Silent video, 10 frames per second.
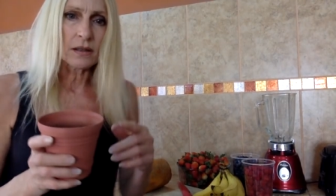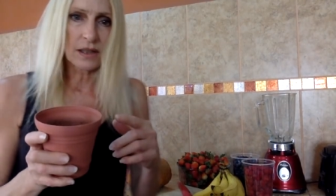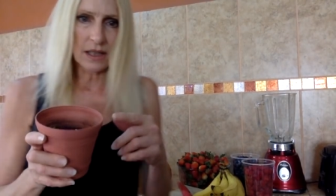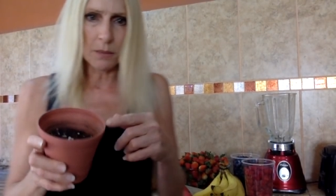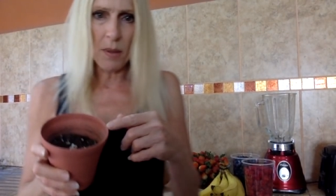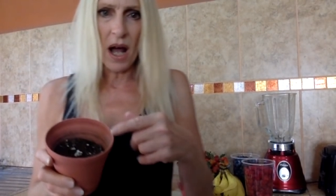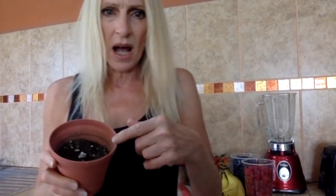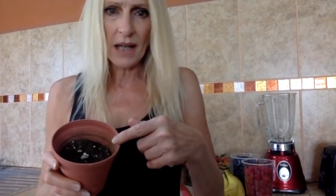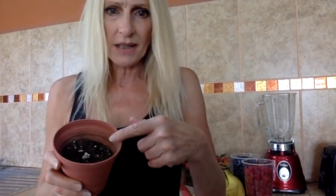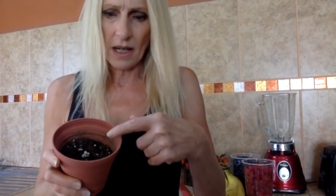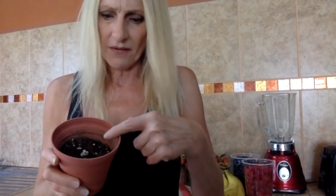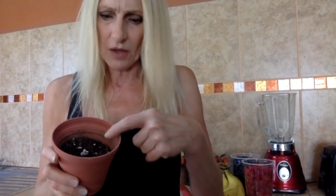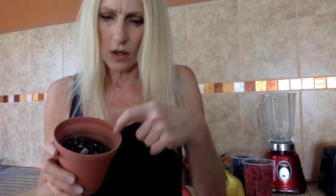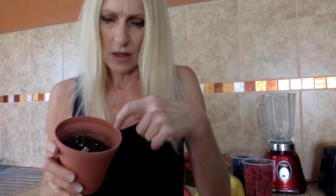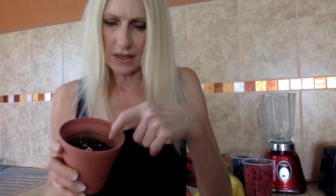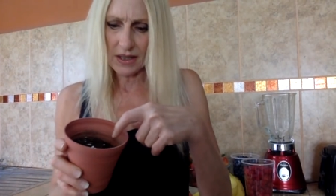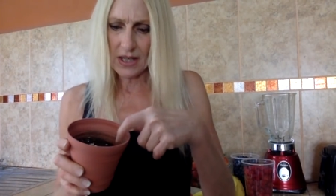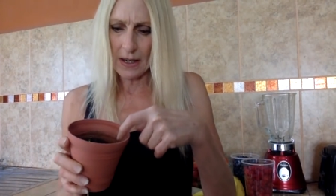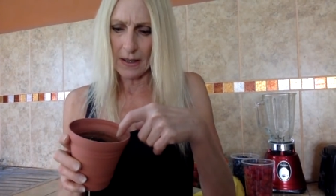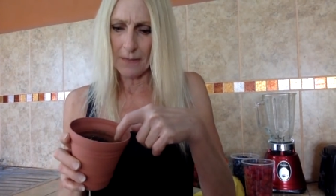a little pot. I've
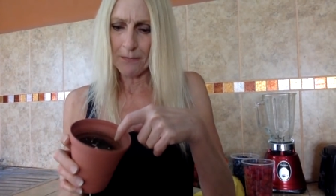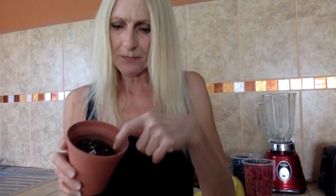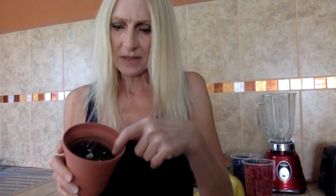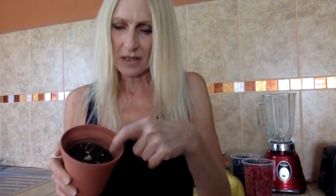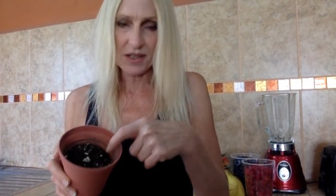got um,